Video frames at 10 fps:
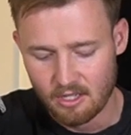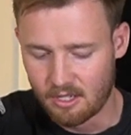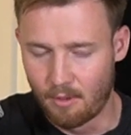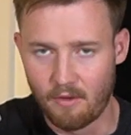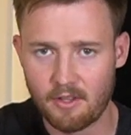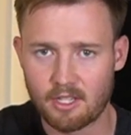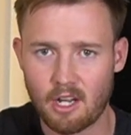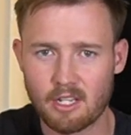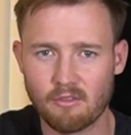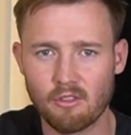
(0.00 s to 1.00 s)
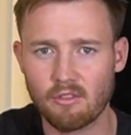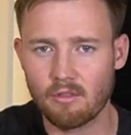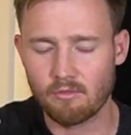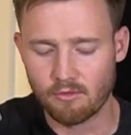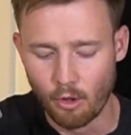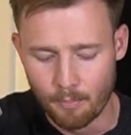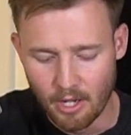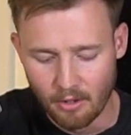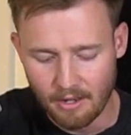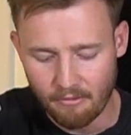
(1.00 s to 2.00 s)
So both of these sides are in a real
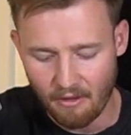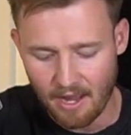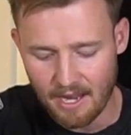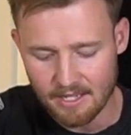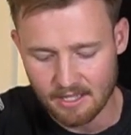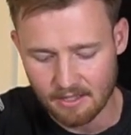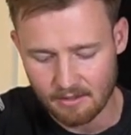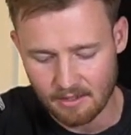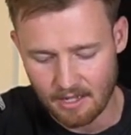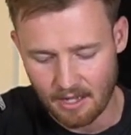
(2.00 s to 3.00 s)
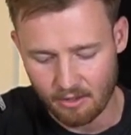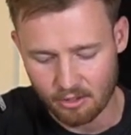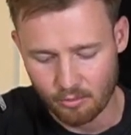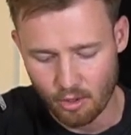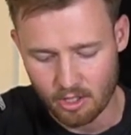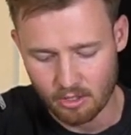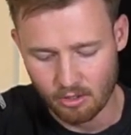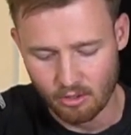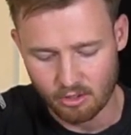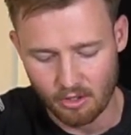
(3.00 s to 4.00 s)
building phase, and they've got some work to
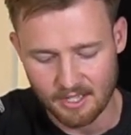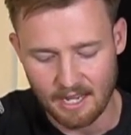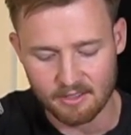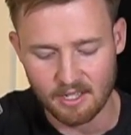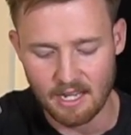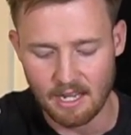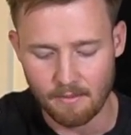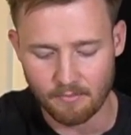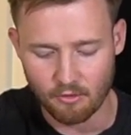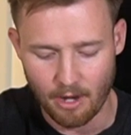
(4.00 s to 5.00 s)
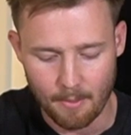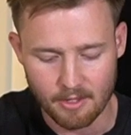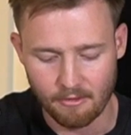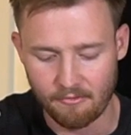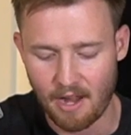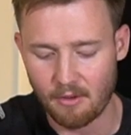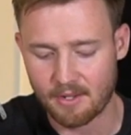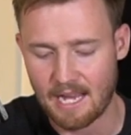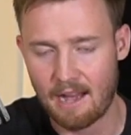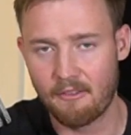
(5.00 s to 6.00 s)
do. So the South Sydney Rabbitohs have failed
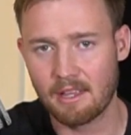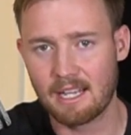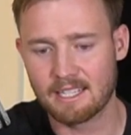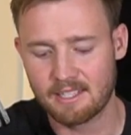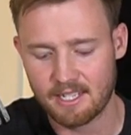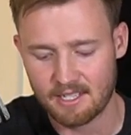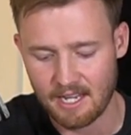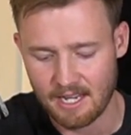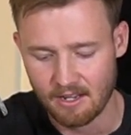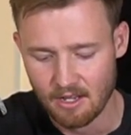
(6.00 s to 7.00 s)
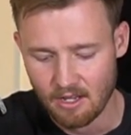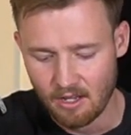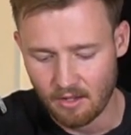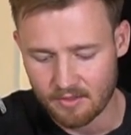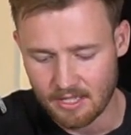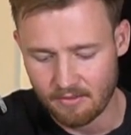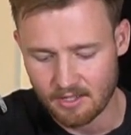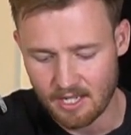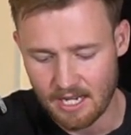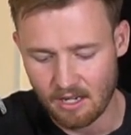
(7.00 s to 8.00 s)
to cover the last 16 of
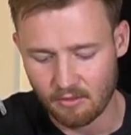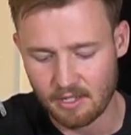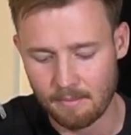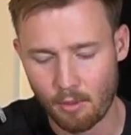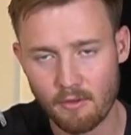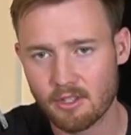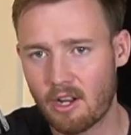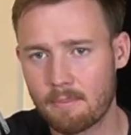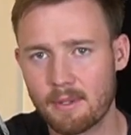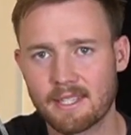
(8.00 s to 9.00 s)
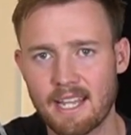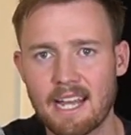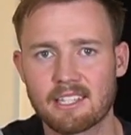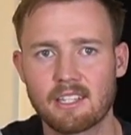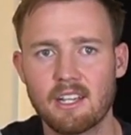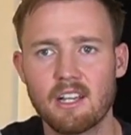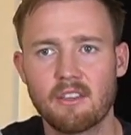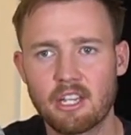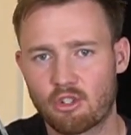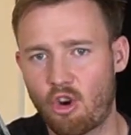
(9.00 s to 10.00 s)
17. Obviously, both sides possess
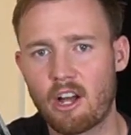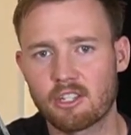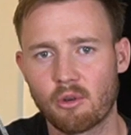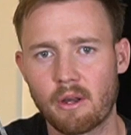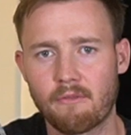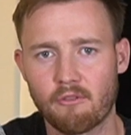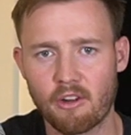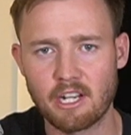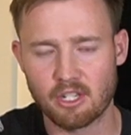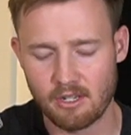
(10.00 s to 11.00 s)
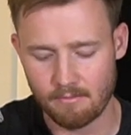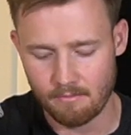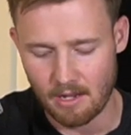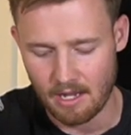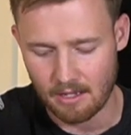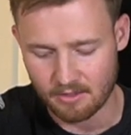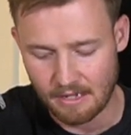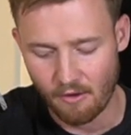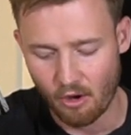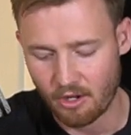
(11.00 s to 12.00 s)
these try-scoring freaks.
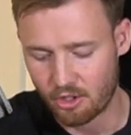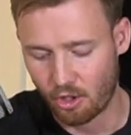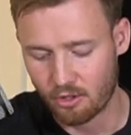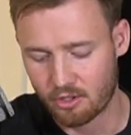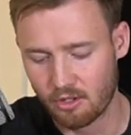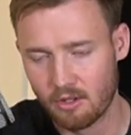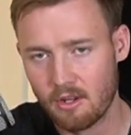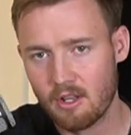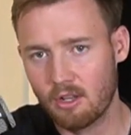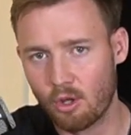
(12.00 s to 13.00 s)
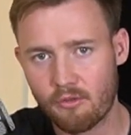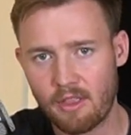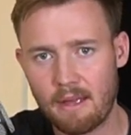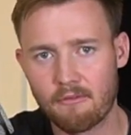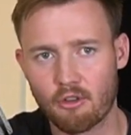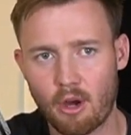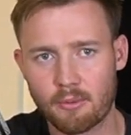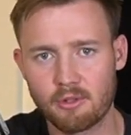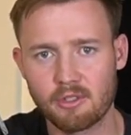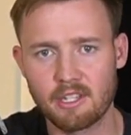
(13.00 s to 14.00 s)
Sivo and Johnson, look for them for
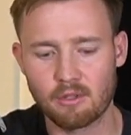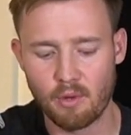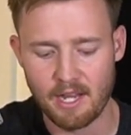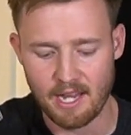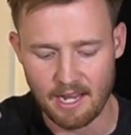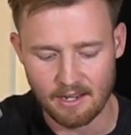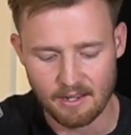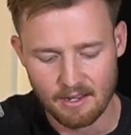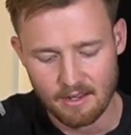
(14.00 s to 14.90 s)
options this weekend.